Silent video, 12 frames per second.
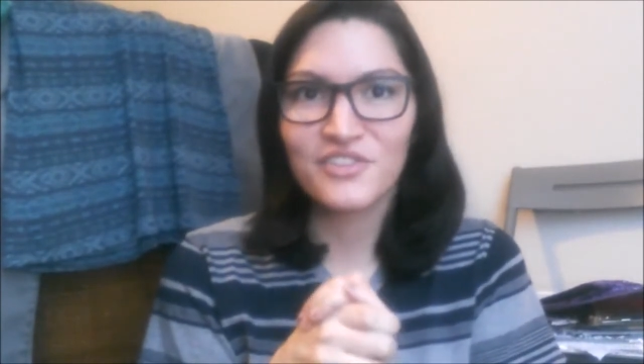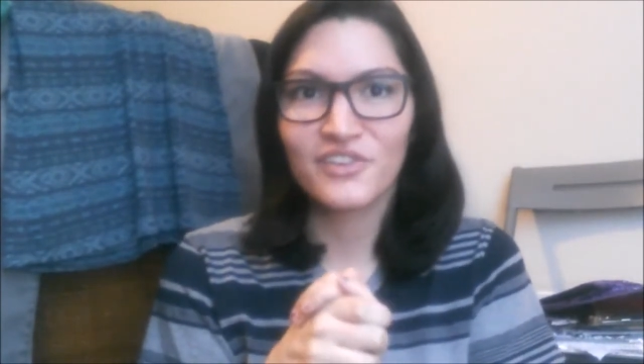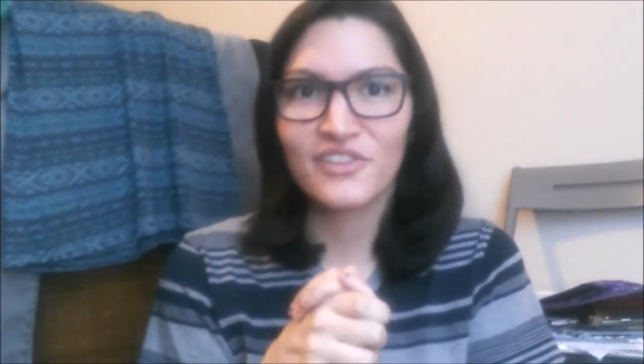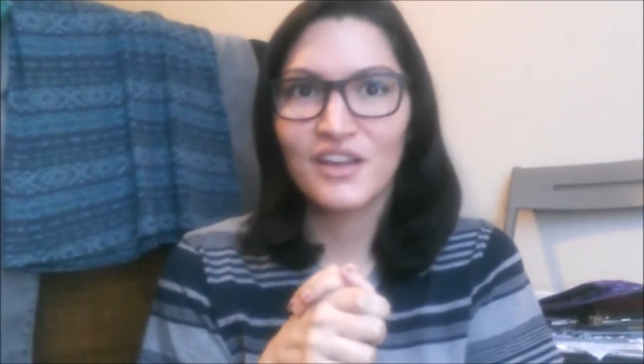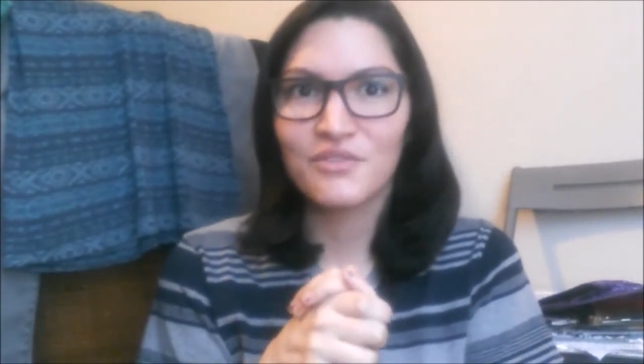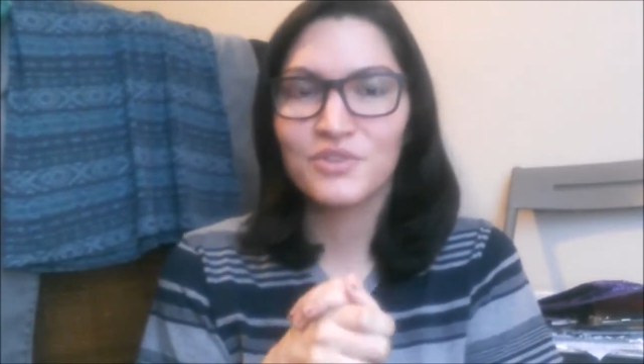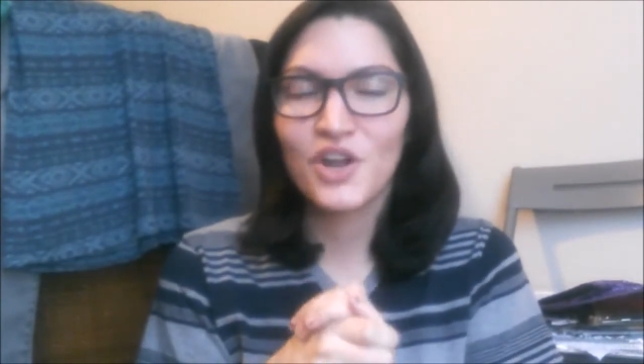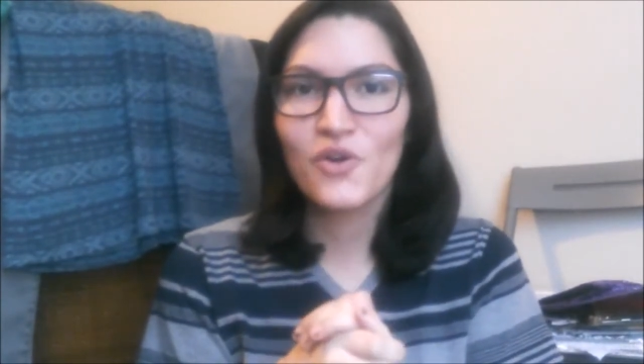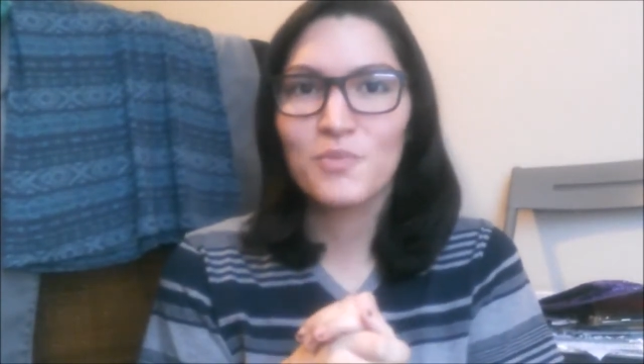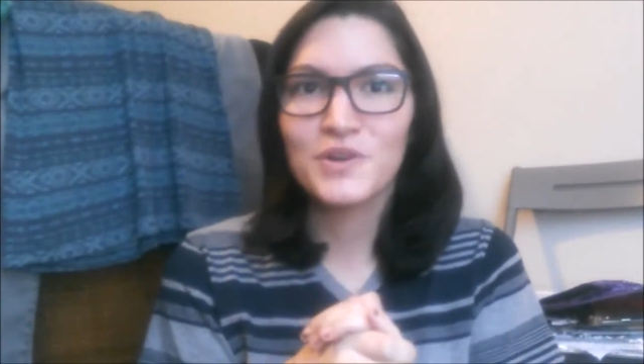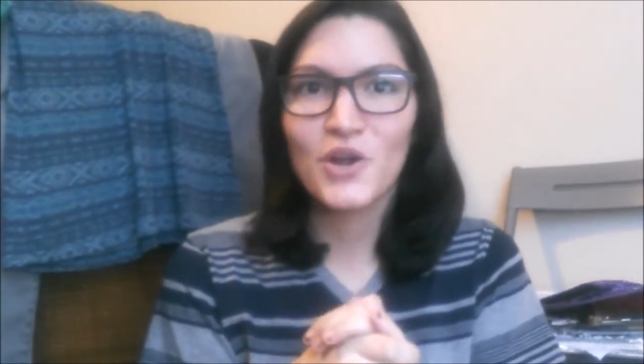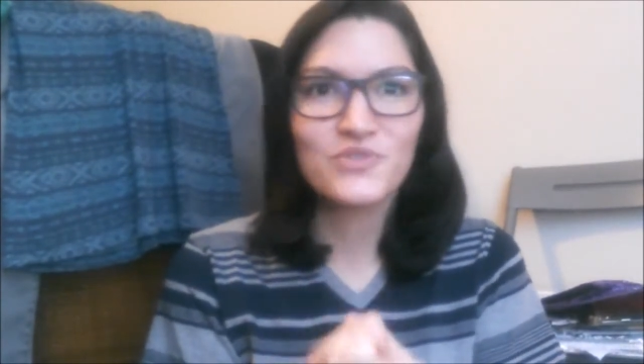and there was that
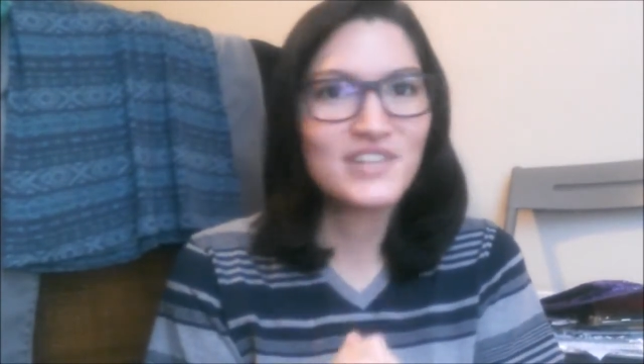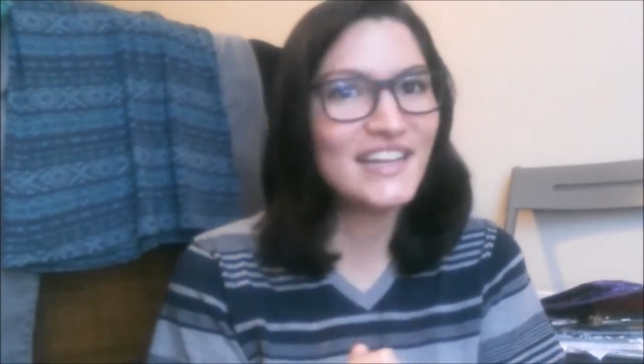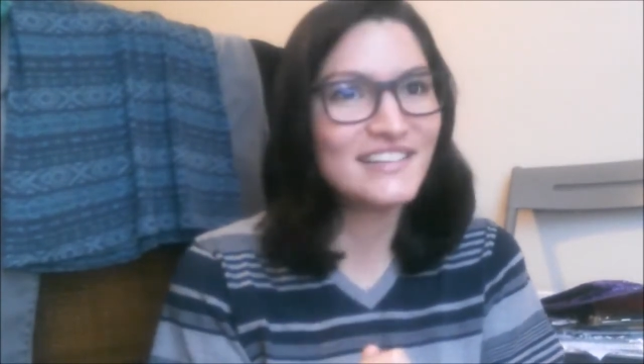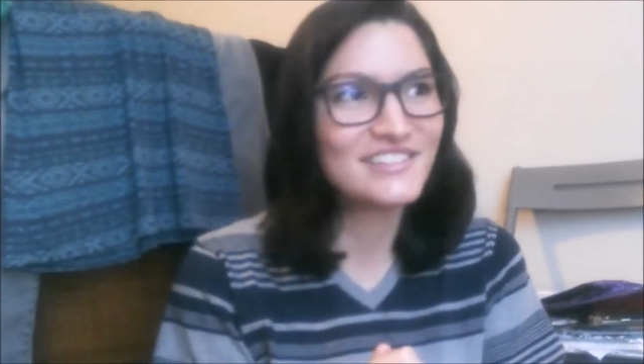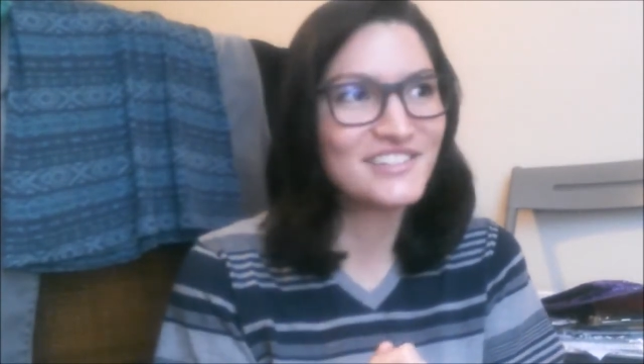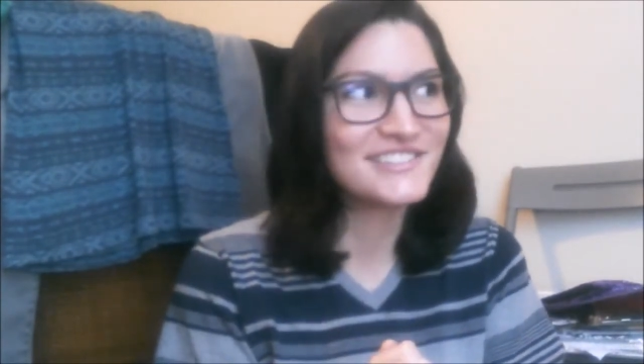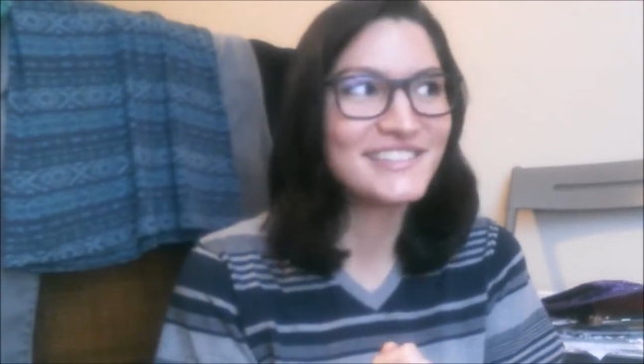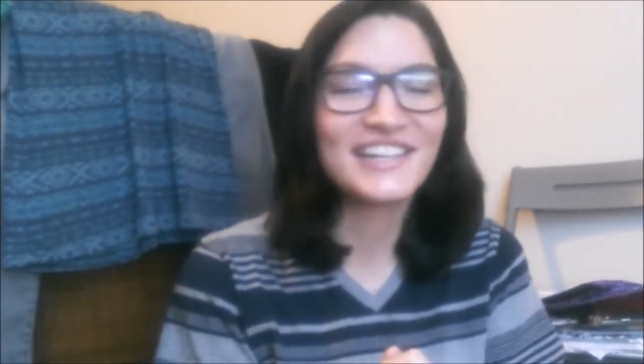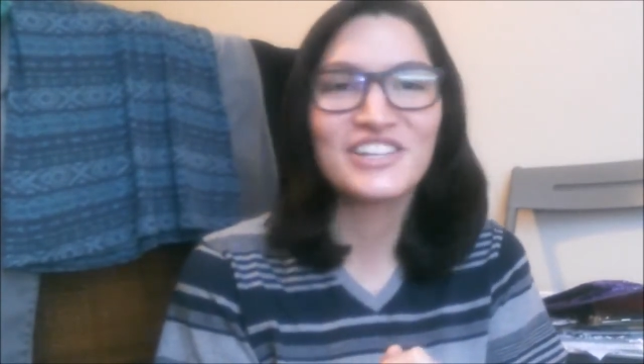row of protesters.